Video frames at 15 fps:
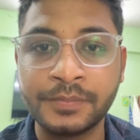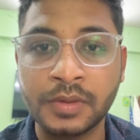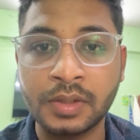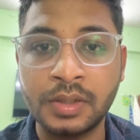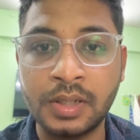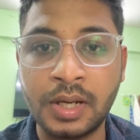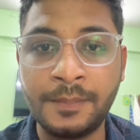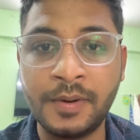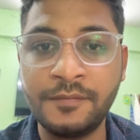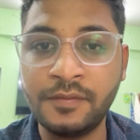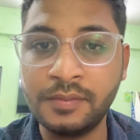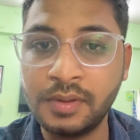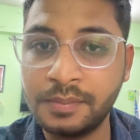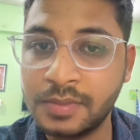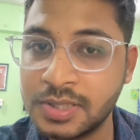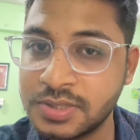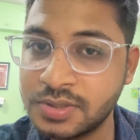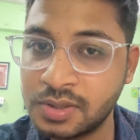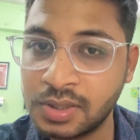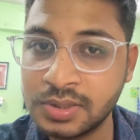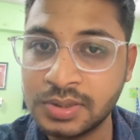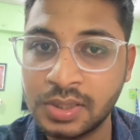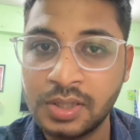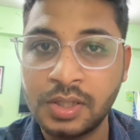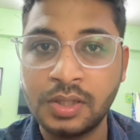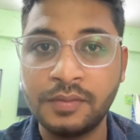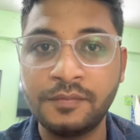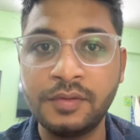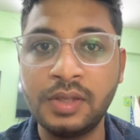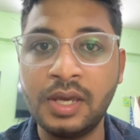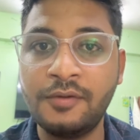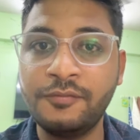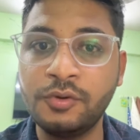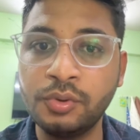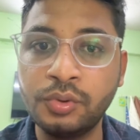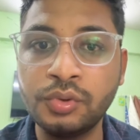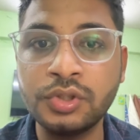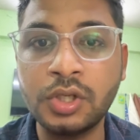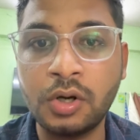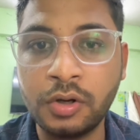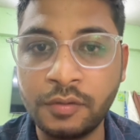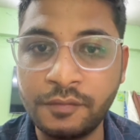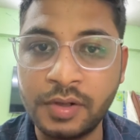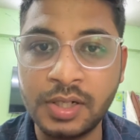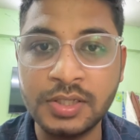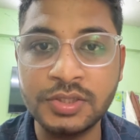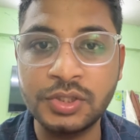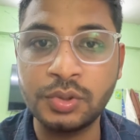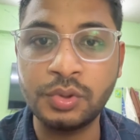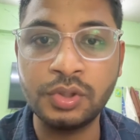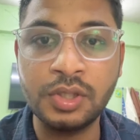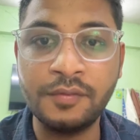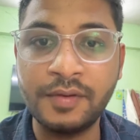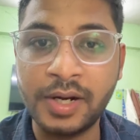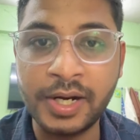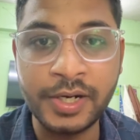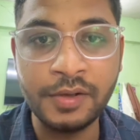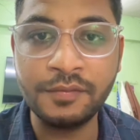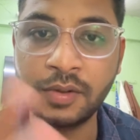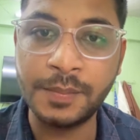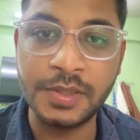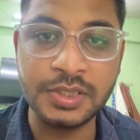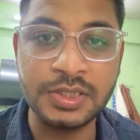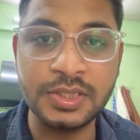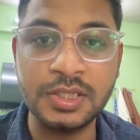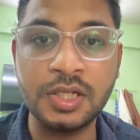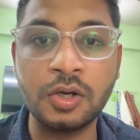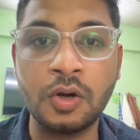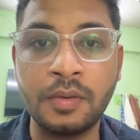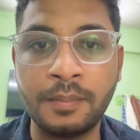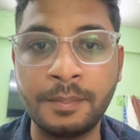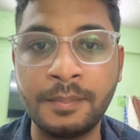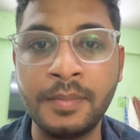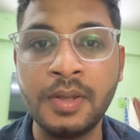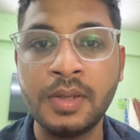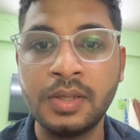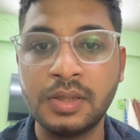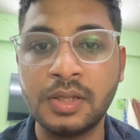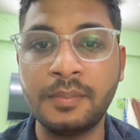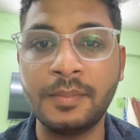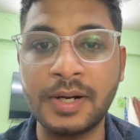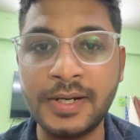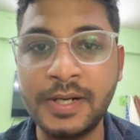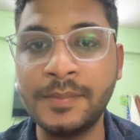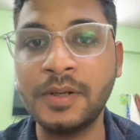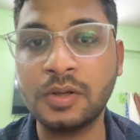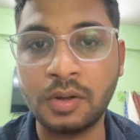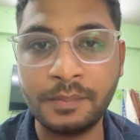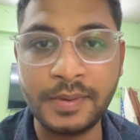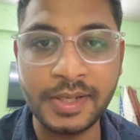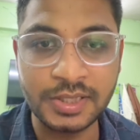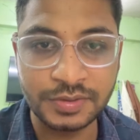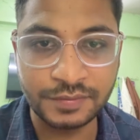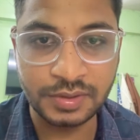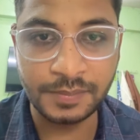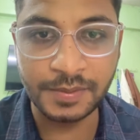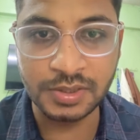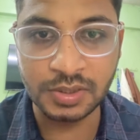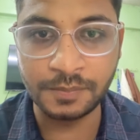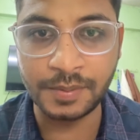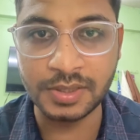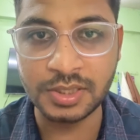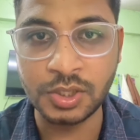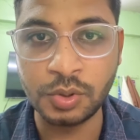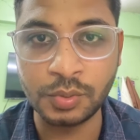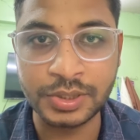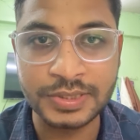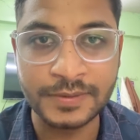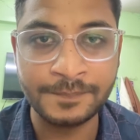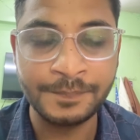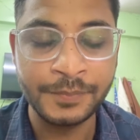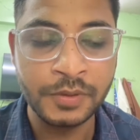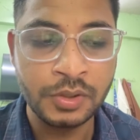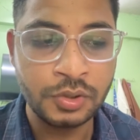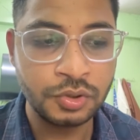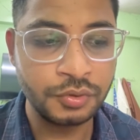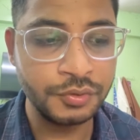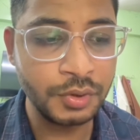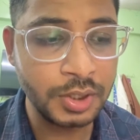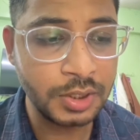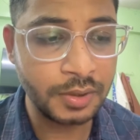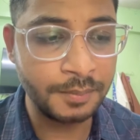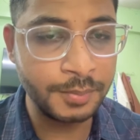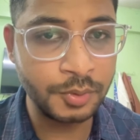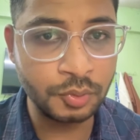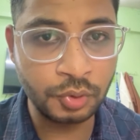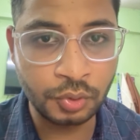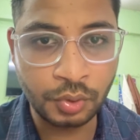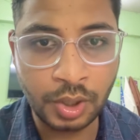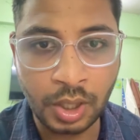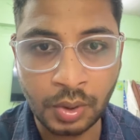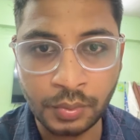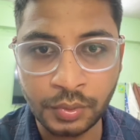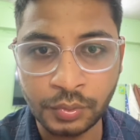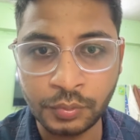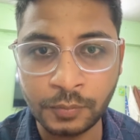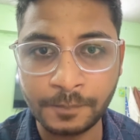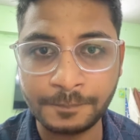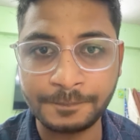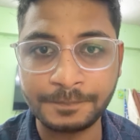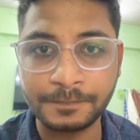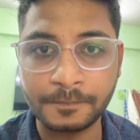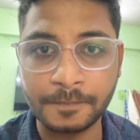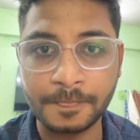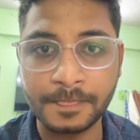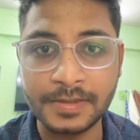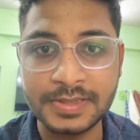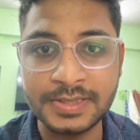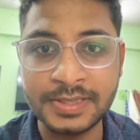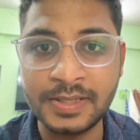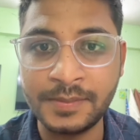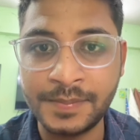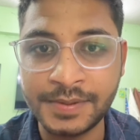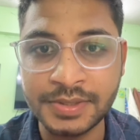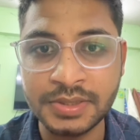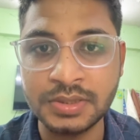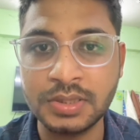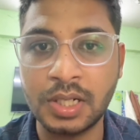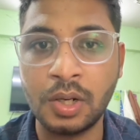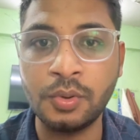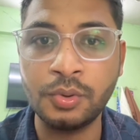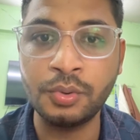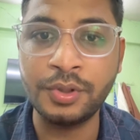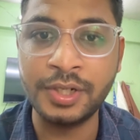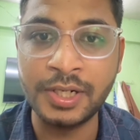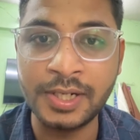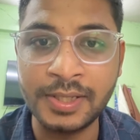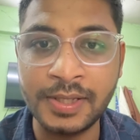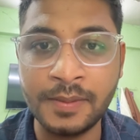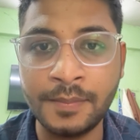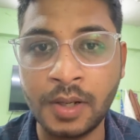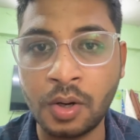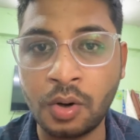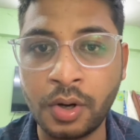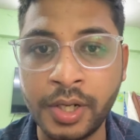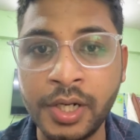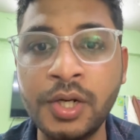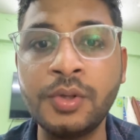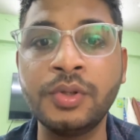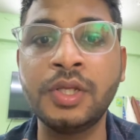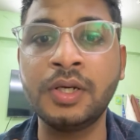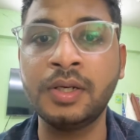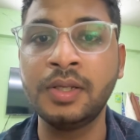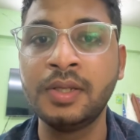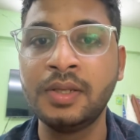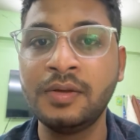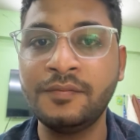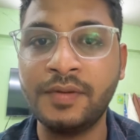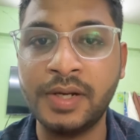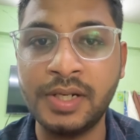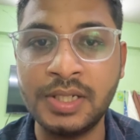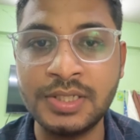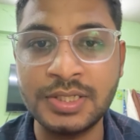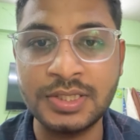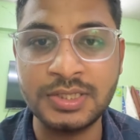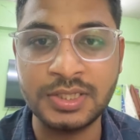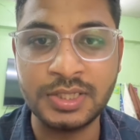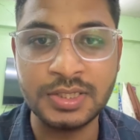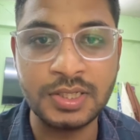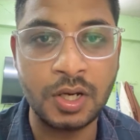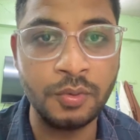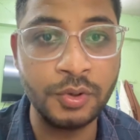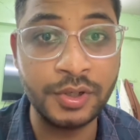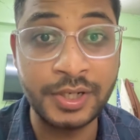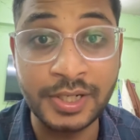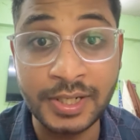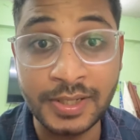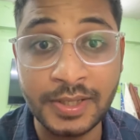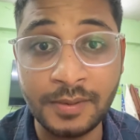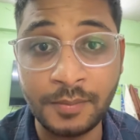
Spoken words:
apart from the must drugs, we have to use a lot of drugs due to the variety of the patient and the multiple complications the patient present to us. So you will come to know how to see the patients, how to treat them according to the financial status, how to treat them